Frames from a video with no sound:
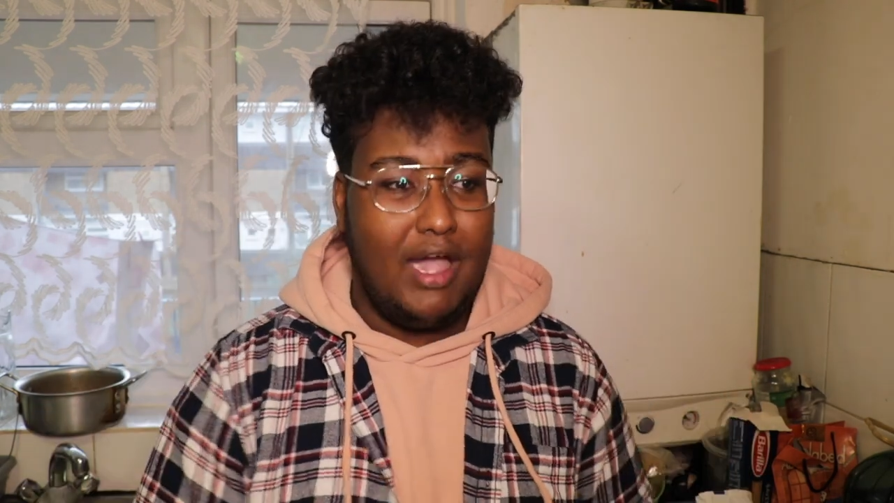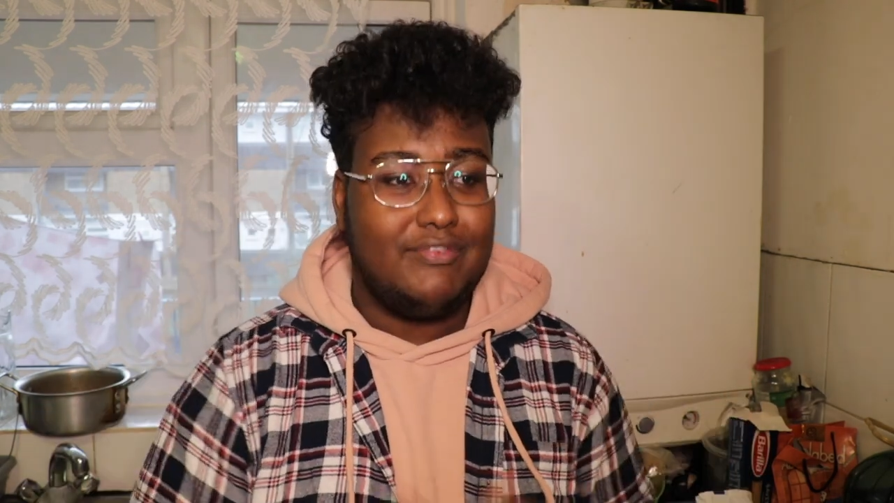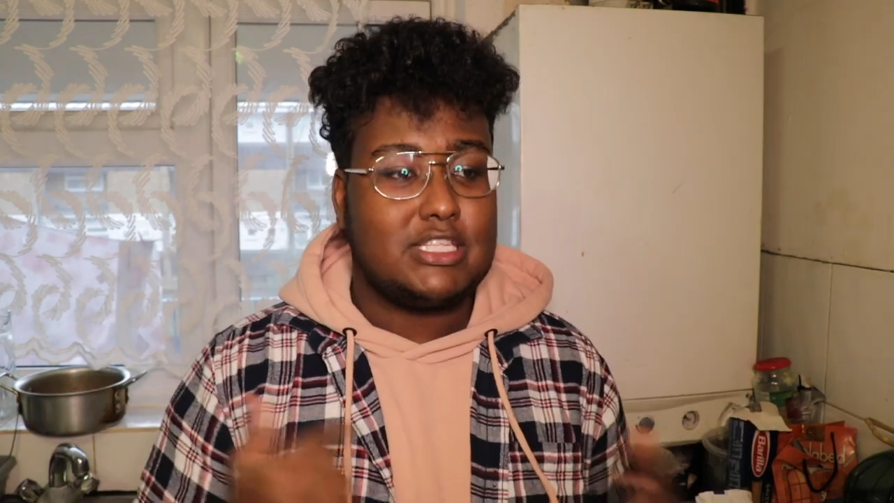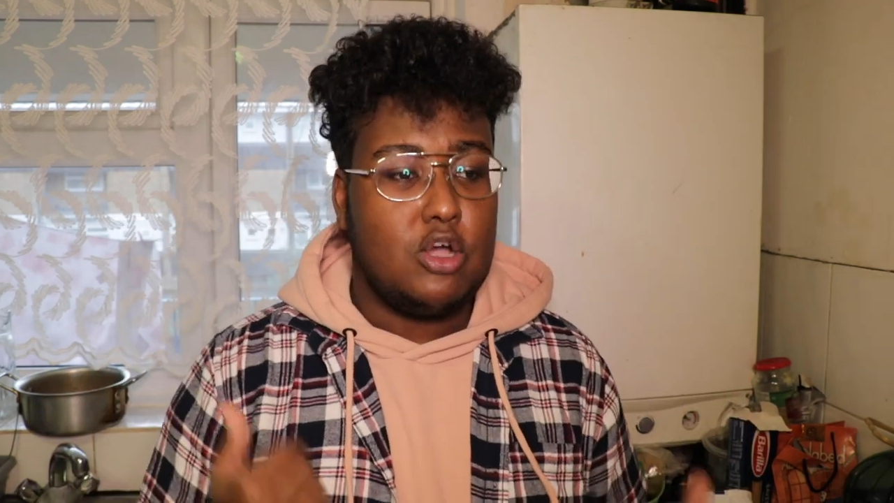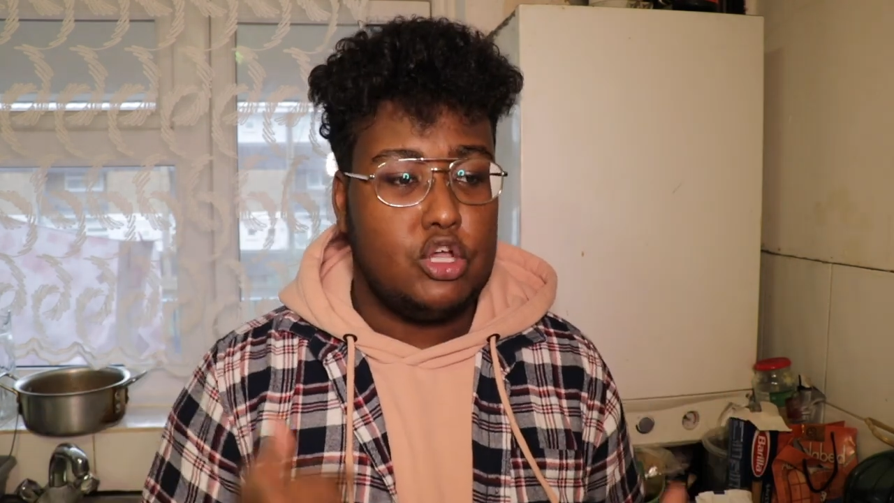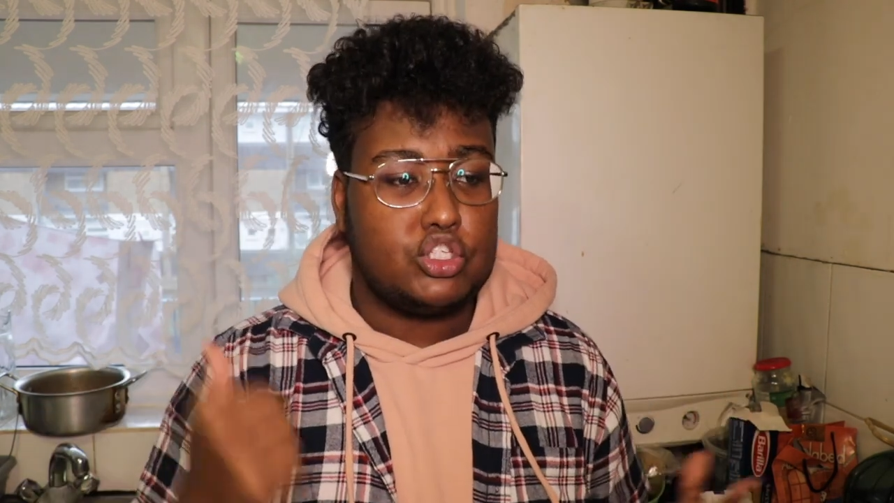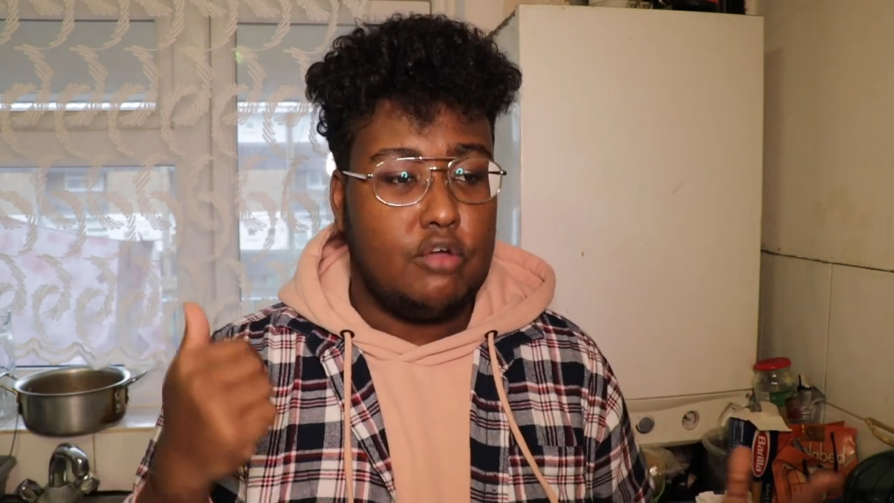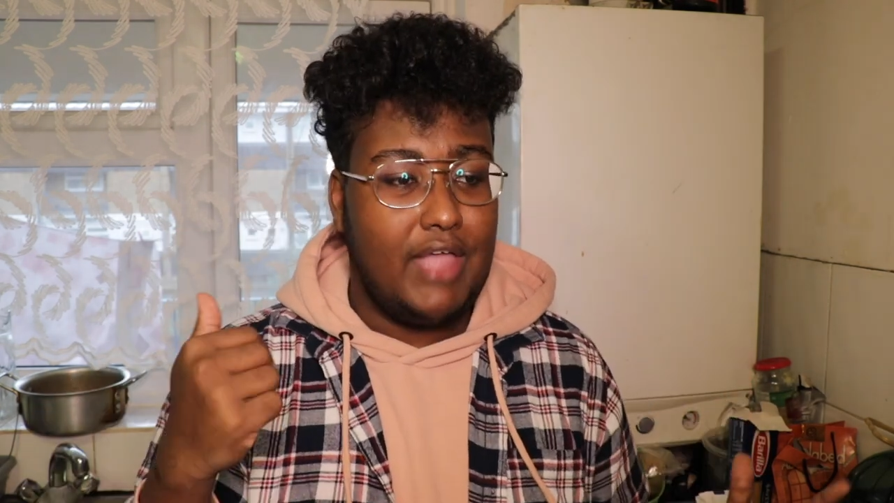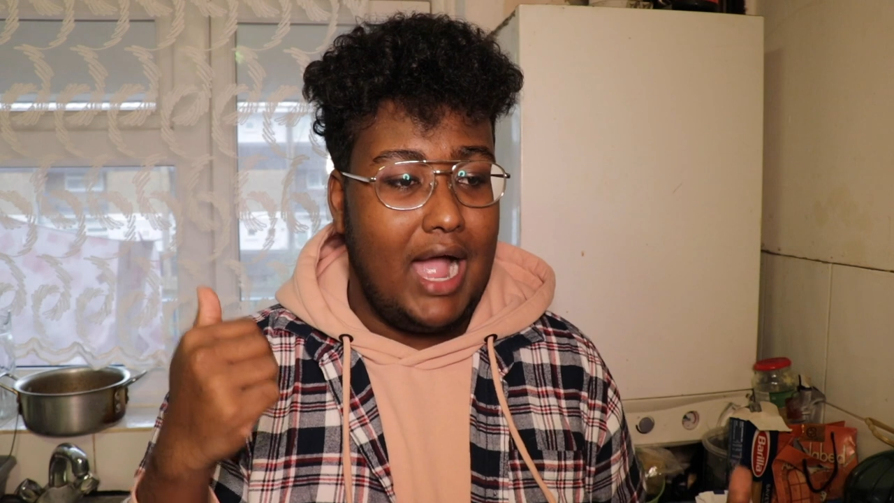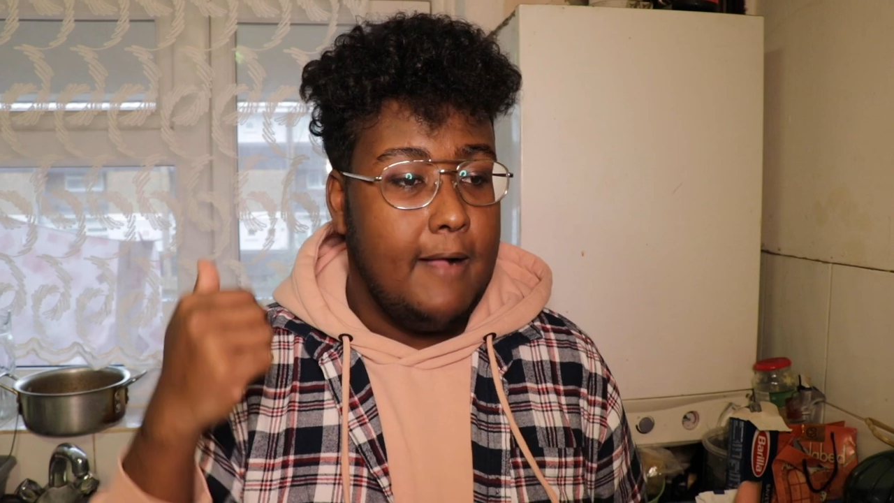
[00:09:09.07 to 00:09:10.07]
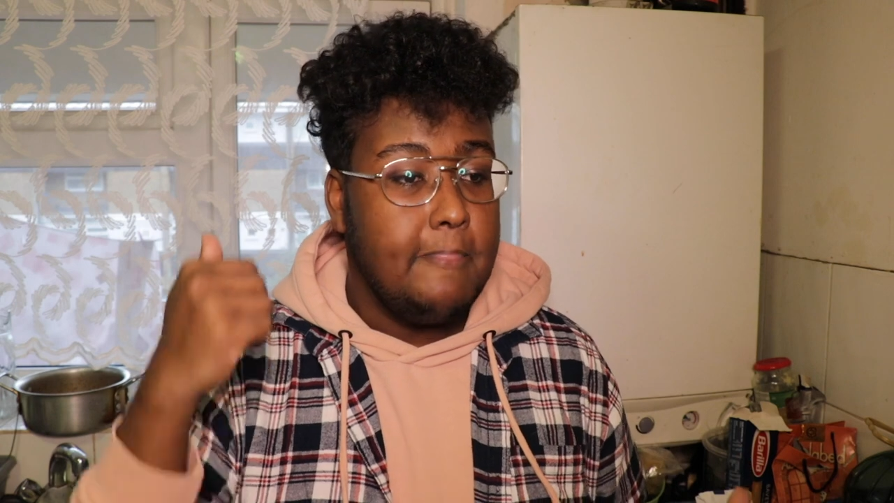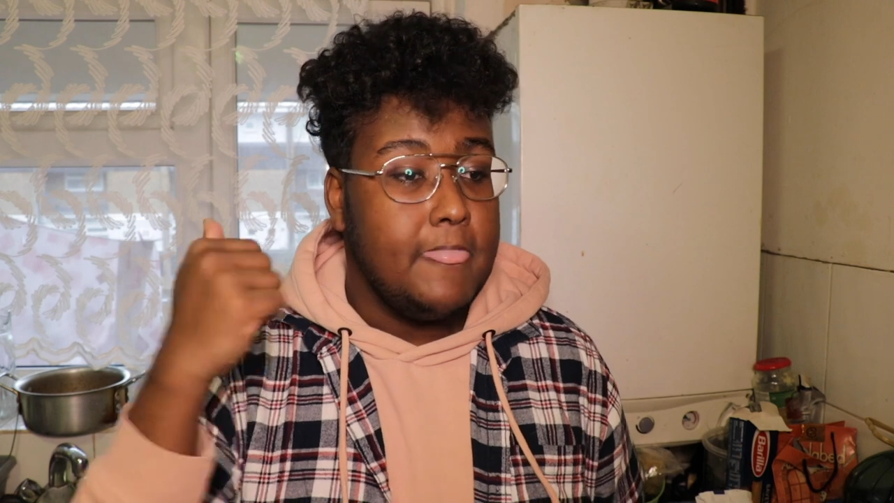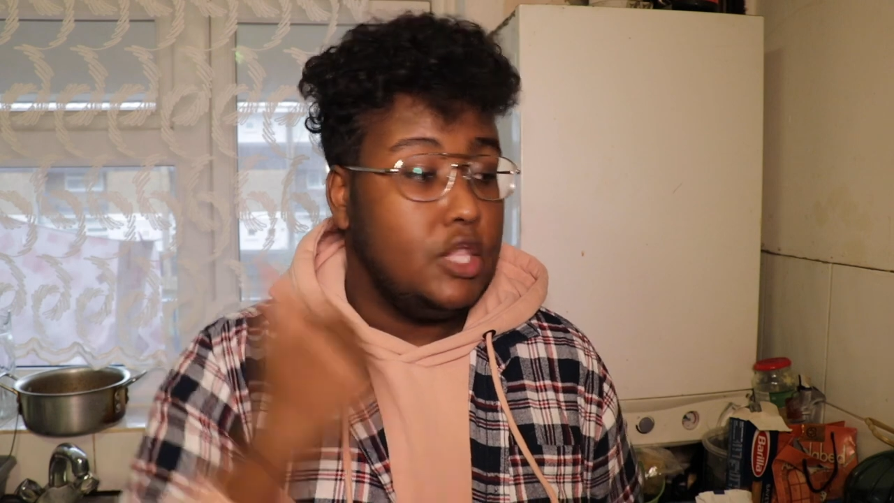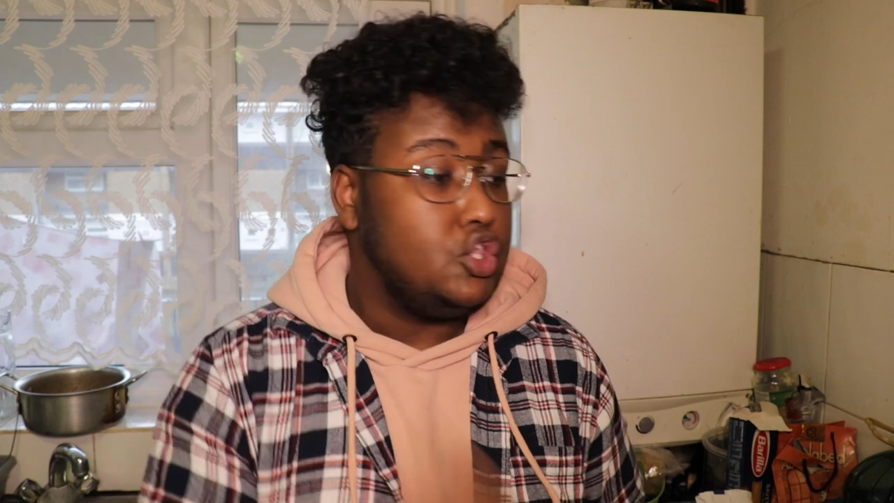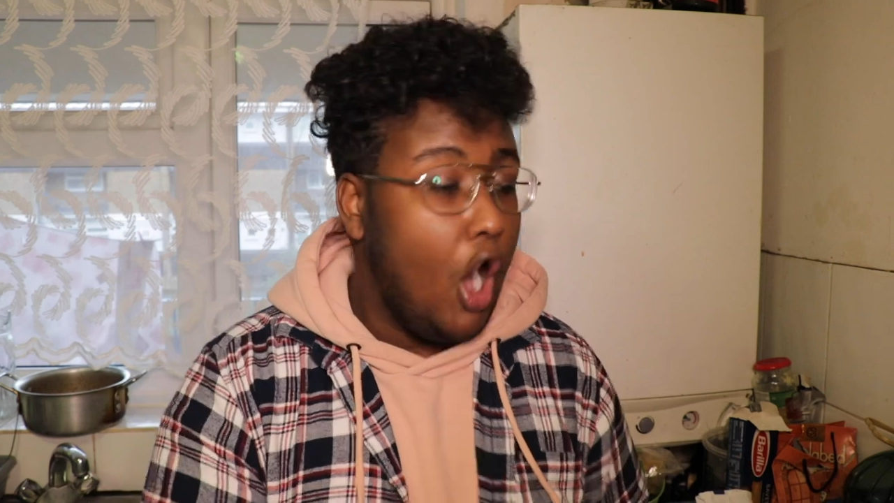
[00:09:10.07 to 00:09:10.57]
You have to tell yourself that,
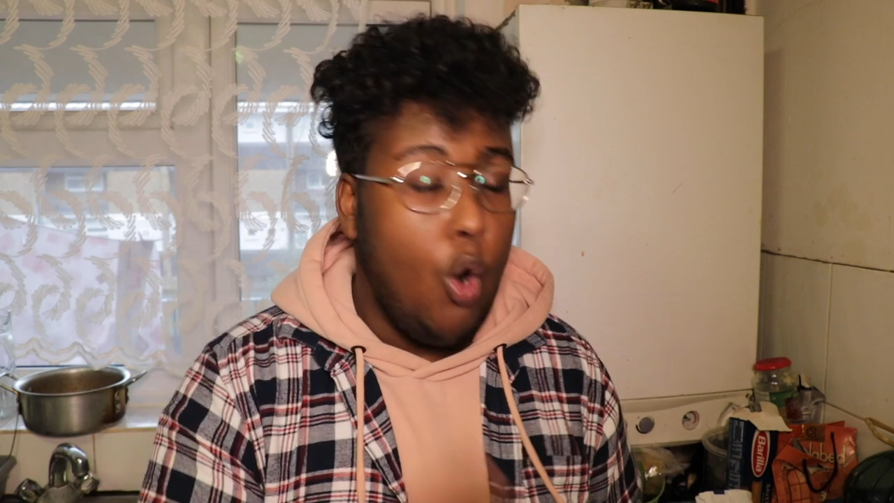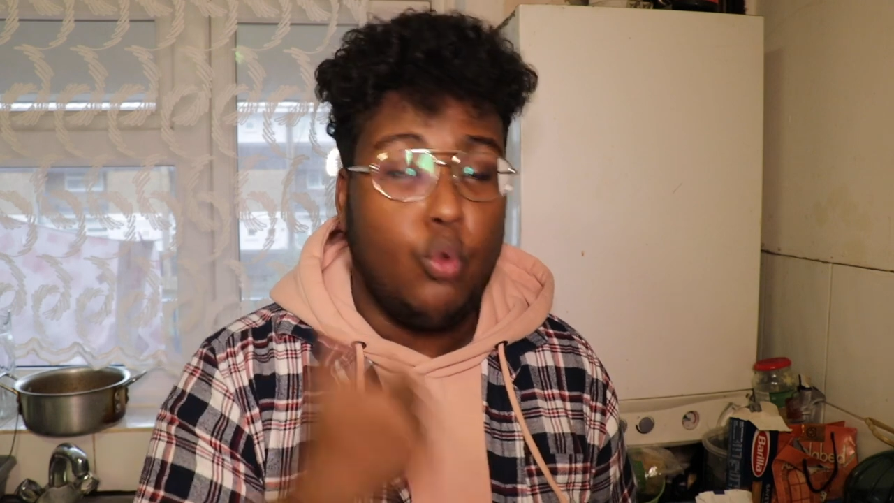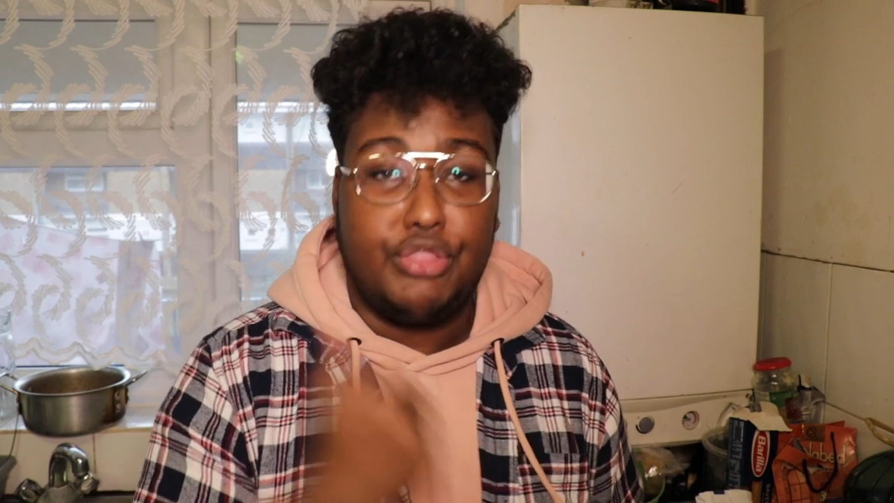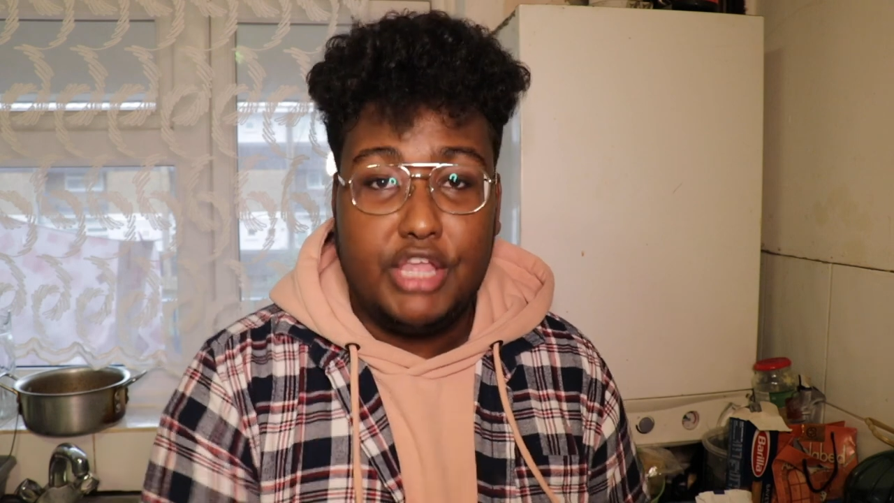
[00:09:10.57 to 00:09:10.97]
yo,